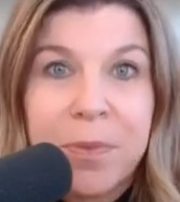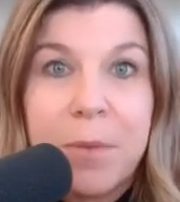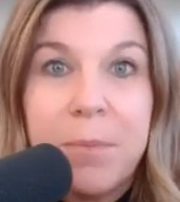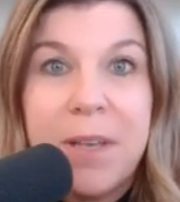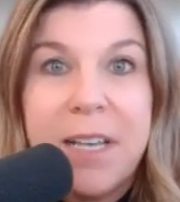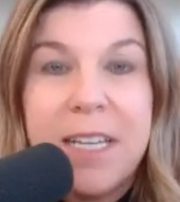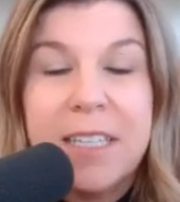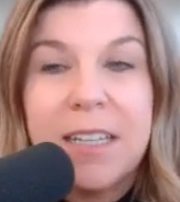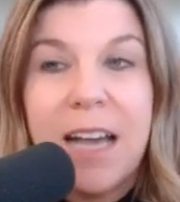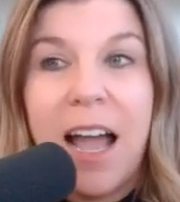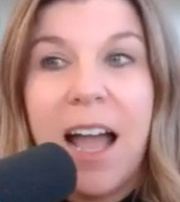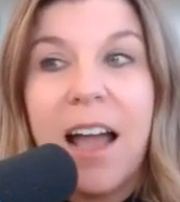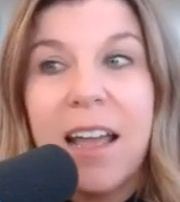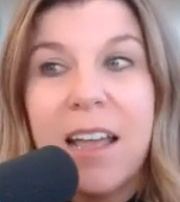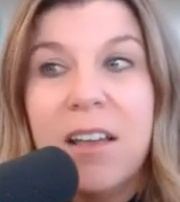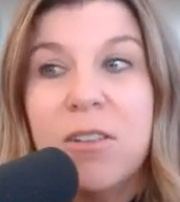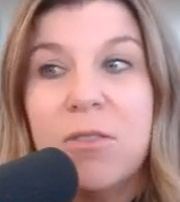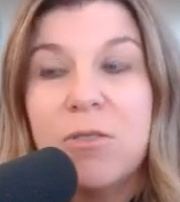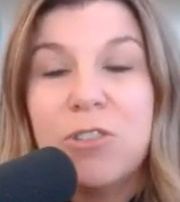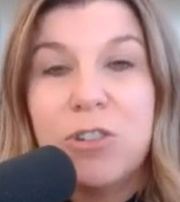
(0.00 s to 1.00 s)
Because
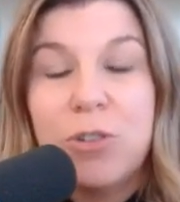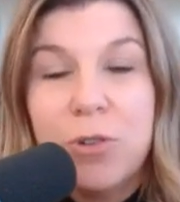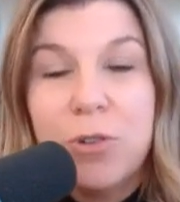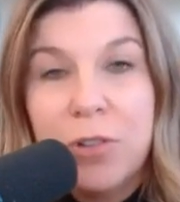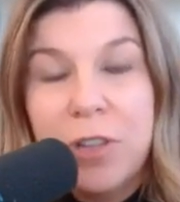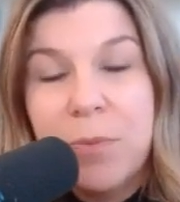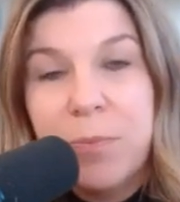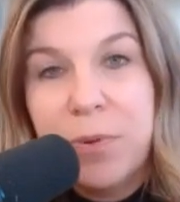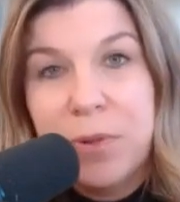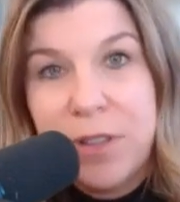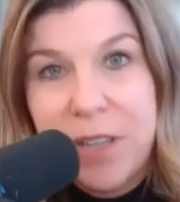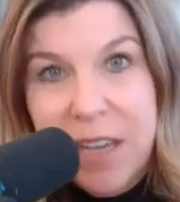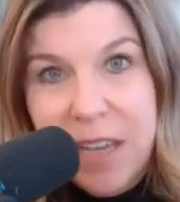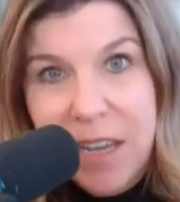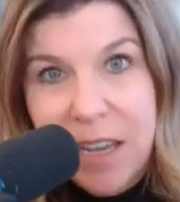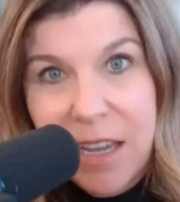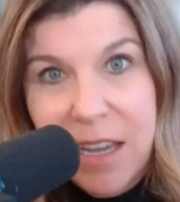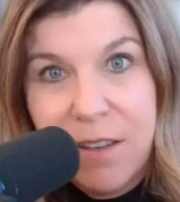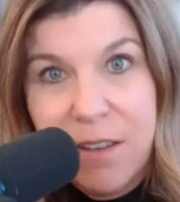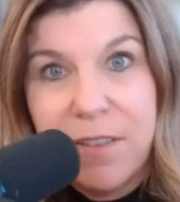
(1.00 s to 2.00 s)
I truly
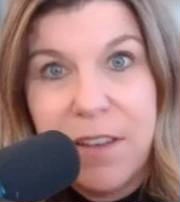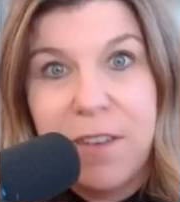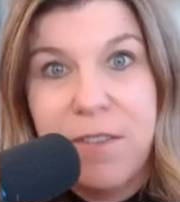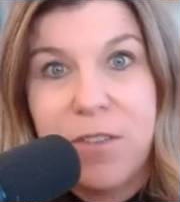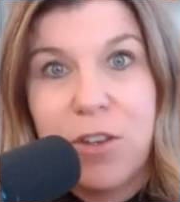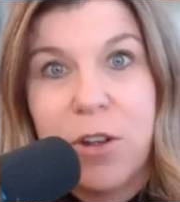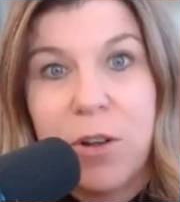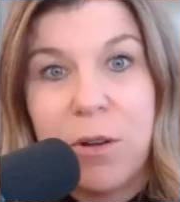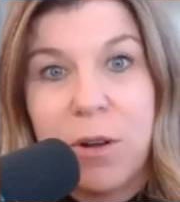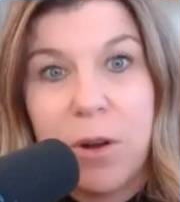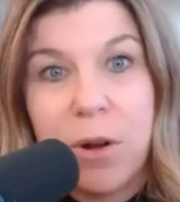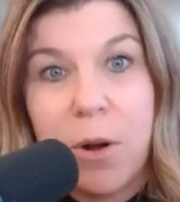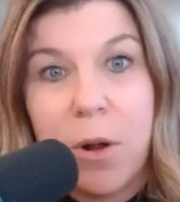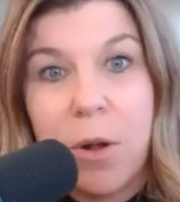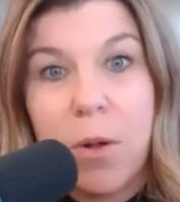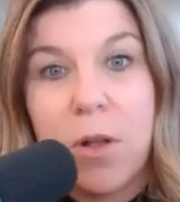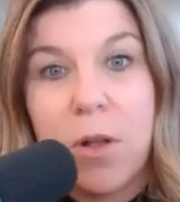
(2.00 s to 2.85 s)
believe if you're